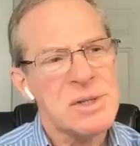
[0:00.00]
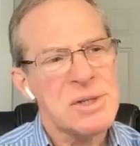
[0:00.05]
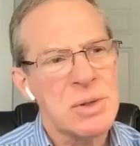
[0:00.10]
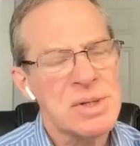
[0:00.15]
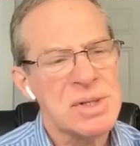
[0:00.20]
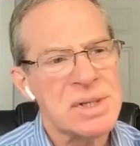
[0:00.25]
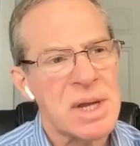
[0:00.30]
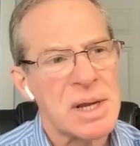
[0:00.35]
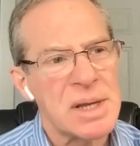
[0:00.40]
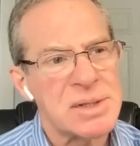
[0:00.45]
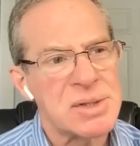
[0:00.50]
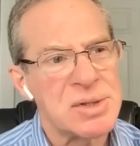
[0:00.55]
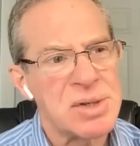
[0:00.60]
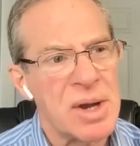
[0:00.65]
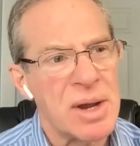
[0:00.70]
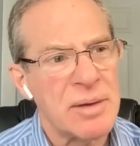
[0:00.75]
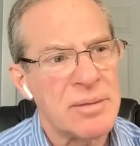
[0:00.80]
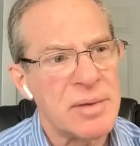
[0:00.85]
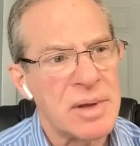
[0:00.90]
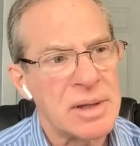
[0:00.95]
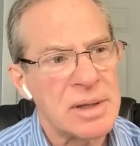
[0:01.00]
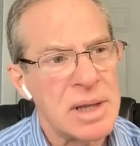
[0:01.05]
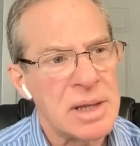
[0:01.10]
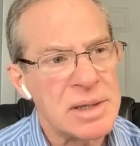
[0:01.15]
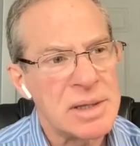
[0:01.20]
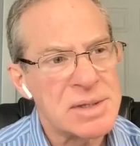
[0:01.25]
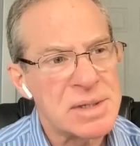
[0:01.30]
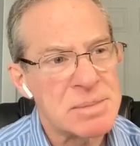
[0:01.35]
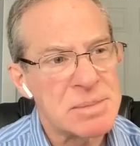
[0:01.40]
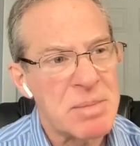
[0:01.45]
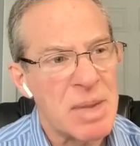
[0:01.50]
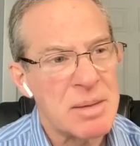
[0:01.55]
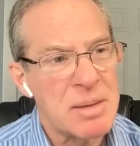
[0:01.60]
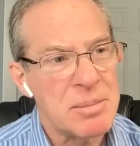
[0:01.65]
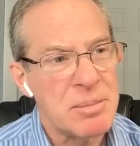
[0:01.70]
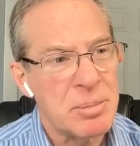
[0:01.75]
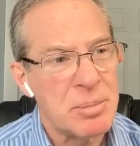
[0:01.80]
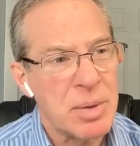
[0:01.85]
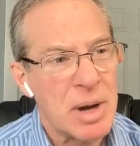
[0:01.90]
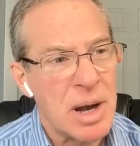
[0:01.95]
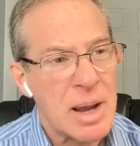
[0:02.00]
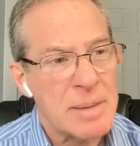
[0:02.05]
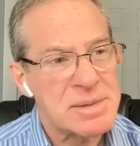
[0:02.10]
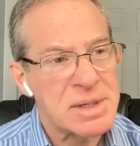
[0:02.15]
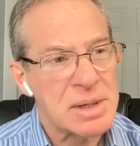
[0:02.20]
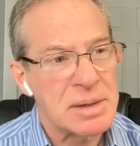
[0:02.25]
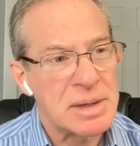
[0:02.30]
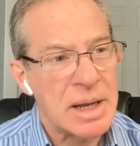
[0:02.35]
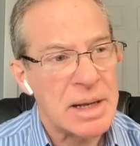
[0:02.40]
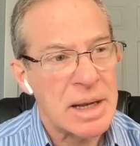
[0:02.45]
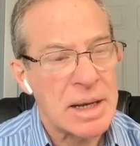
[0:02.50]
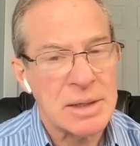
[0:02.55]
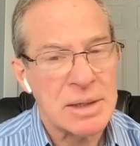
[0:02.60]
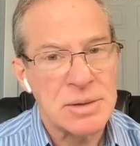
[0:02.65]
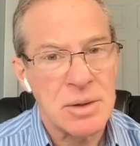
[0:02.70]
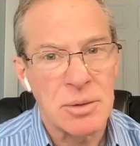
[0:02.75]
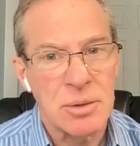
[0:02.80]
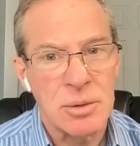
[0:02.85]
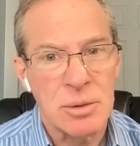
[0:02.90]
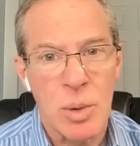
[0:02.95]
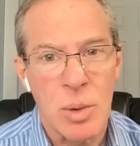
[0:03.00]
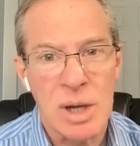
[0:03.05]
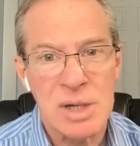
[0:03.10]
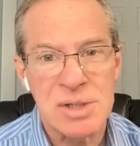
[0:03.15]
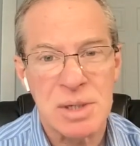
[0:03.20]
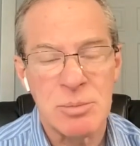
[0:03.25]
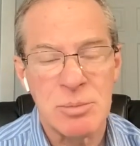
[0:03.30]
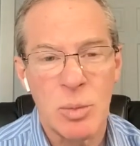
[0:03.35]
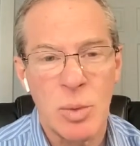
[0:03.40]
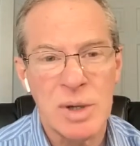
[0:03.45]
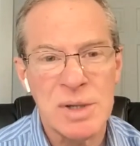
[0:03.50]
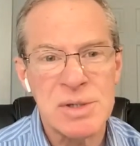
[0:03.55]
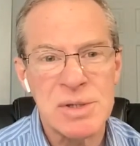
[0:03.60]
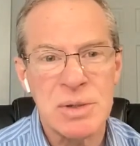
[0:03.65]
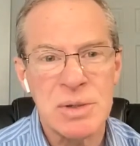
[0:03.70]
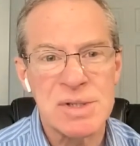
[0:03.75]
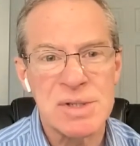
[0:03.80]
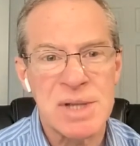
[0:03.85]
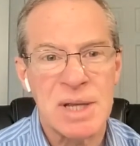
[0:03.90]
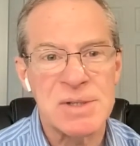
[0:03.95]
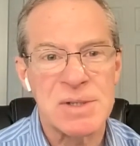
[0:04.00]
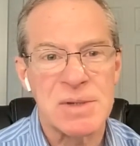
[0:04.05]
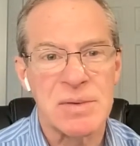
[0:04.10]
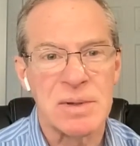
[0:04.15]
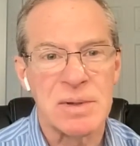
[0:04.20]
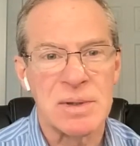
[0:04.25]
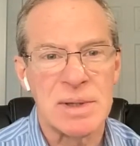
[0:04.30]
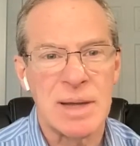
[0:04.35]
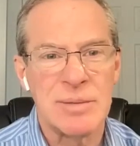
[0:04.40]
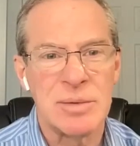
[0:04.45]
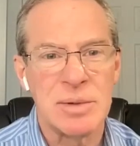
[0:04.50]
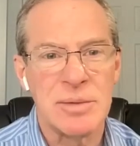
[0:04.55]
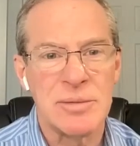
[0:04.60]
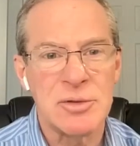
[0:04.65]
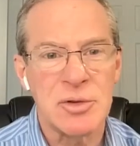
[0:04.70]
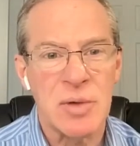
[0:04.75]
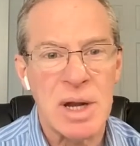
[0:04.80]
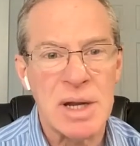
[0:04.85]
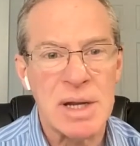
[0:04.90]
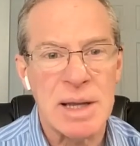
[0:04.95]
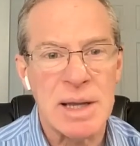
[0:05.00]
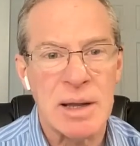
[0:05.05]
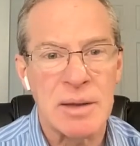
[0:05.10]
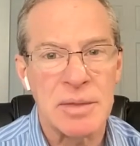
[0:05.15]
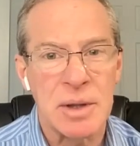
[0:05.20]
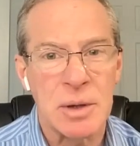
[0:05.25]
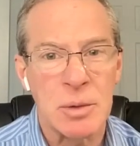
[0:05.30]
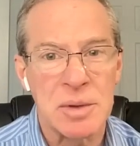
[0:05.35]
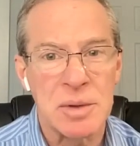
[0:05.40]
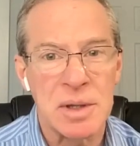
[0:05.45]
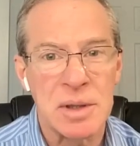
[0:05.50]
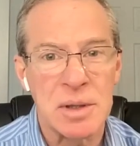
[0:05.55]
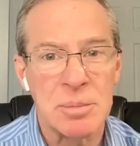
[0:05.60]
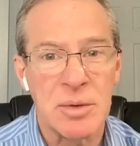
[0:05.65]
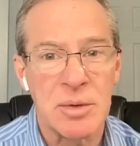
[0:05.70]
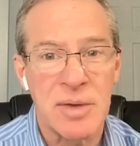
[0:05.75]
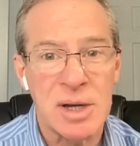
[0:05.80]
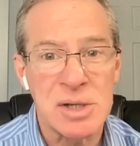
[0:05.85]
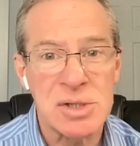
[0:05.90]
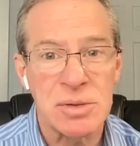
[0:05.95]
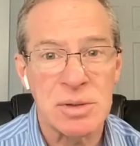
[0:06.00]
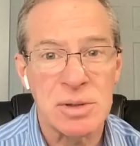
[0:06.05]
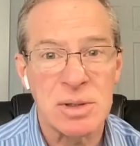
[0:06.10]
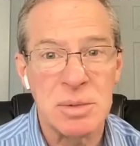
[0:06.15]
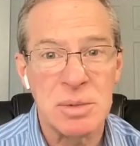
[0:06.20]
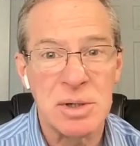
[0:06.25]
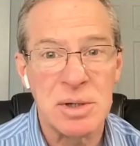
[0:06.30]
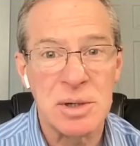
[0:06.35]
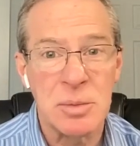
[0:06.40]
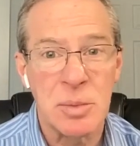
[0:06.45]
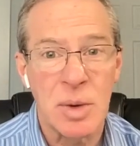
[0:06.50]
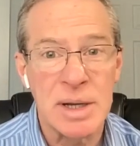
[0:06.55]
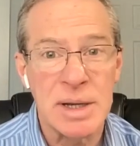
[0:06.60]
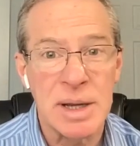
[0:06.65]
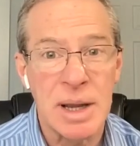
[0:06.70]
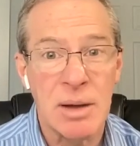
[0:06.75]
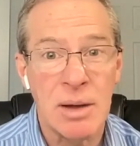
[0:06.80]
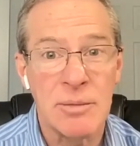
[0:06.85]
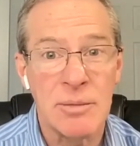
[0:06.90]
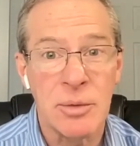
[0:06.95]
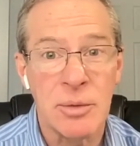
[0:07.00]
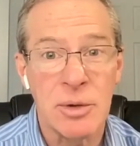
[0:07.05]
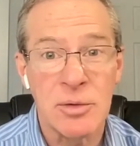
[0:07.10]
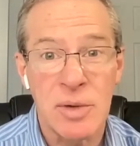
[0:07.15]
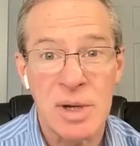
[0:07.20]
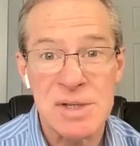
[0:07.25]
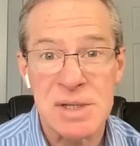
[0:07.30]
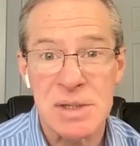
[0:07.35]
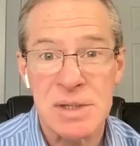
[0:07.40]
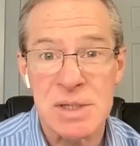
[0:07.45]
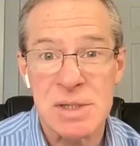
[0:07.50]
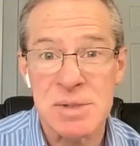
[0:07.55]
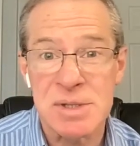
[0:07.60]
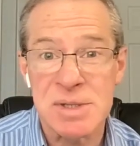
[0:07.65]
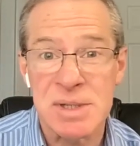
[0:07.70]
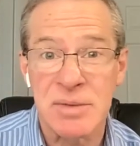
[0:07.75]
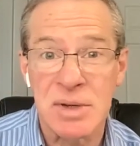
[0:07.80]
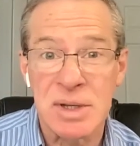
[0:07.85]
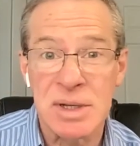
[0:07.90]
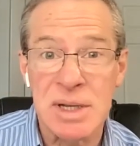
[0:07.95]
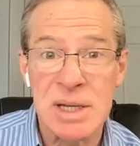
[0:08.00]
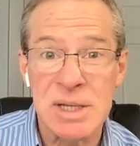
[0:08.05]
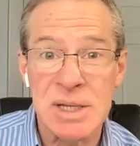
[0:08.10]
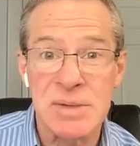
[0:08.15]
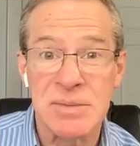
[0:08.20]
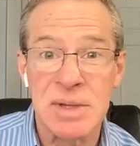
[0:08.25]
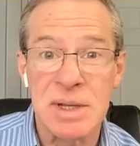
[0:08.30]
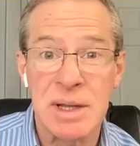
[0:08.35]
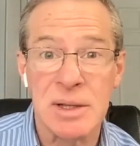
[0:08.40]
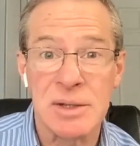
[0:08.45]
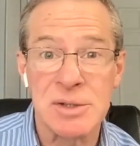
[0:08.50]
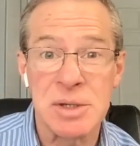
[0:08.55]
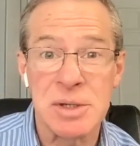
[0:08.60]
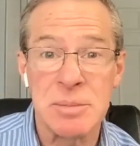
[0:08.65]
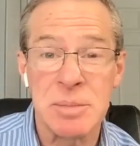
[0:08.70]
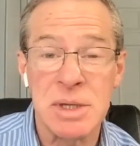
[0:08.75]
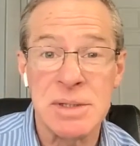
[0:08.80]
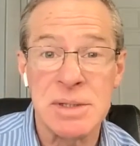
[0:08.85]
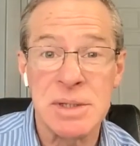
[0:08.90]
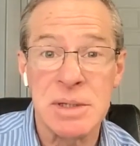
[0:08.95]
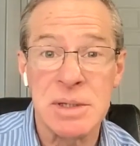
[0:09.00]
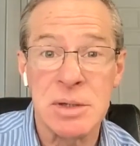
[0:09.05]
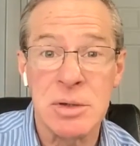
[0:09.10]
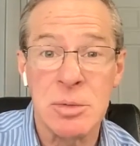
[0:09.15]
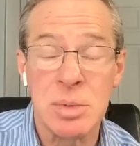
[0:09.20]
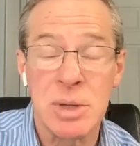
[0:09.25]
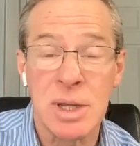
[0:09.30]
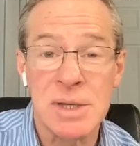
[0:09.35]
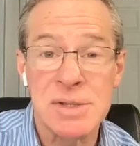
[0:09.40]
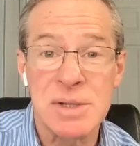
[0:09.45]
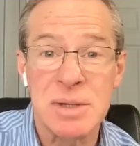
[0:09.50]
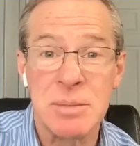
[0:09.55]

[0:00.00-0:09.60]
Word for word: your sense, Jeff? And, and this is my, perhaps an anecdotal question, but what is your sense of the level of training out there within the professional community right now for addressing the specific needs of the LGBTQ plus